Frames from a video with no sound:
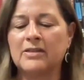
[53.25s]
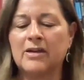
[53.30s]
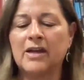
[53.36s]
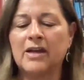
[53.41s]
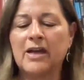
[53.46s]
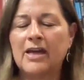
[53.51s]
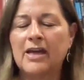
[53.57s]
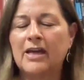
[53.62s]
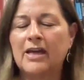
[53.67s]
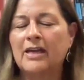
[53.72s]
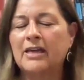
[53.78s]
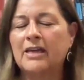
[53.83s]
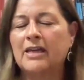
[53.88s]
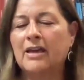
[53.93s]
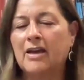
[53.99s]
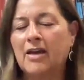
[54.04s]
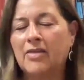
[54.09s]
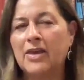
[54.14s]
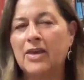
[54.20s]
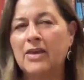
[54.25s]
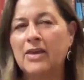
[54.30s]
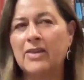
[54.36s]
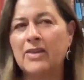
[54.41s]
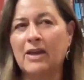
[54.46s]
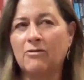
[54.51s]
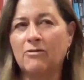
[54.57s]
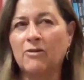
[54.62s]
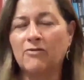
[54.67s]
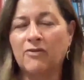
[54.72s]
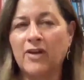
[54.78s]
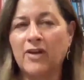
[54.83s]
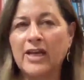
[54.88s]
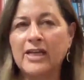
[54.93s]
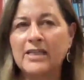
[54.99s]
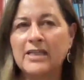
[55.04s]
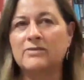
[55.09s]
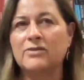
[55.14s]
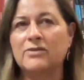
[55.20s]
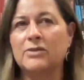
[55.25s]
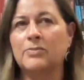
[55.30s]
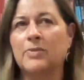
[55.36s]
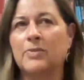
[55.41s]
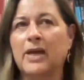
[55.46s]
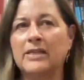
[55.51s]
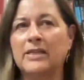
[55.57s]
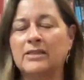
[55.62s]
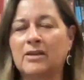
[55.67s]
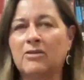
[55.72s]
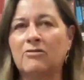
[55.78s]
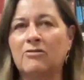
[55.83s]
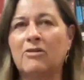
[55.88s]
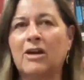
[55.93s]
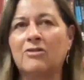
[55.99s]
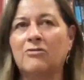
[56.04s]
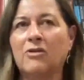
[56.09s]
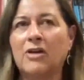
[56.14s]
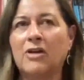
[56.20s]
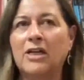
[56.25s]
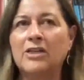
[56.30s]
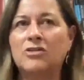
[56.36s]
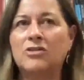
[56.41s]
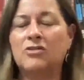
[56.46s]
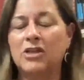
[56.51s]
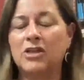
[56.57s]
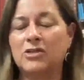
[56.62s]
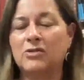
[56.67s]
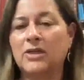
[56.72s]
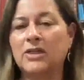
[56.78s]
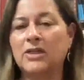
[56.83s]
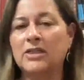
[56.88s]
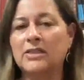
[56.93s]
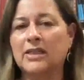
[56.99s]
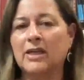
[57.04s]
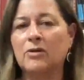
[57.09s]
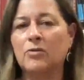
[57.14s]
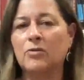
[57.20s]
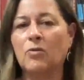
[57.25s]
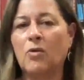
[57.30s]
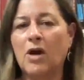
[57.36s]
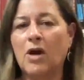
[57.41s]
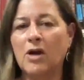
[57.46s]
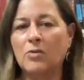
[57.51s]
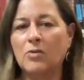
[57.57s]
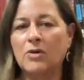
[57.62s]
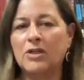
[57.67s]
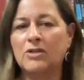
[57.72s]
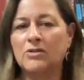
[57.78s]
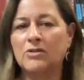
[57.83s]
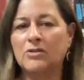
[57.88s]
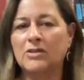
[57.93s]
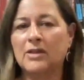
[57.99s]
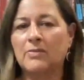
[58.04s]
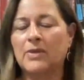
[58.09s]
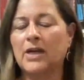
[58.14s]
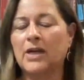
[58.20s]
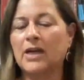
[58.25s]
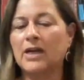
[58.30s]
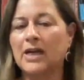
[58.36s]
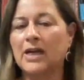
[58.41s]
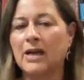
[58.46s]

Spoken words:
So yeah, I think that reflective space around really trying to understand why we do something.